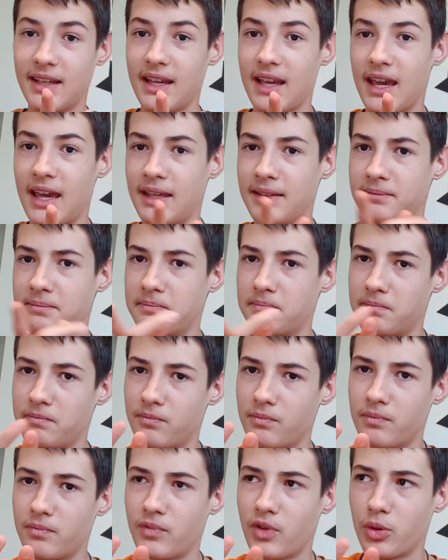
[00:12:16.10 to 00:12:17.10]
And
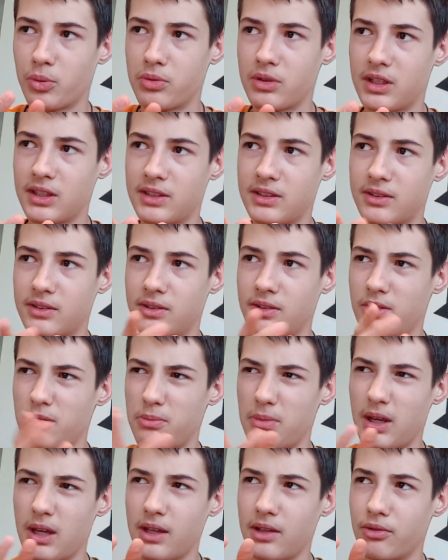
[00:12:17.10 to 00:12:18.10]
Conquest, you
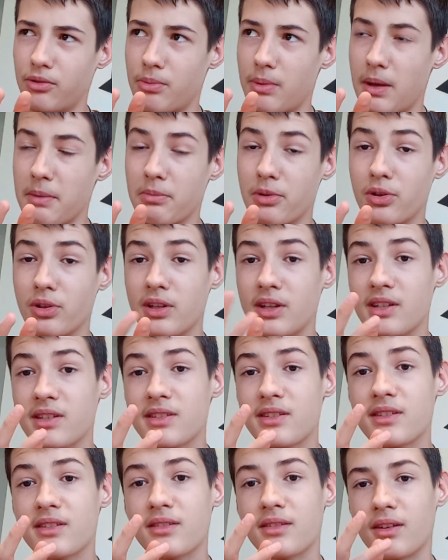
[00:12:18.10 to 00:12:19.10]
may remember
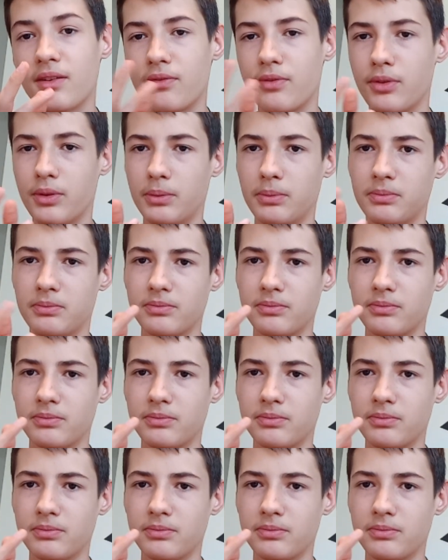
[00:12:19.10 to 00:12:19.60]
this if you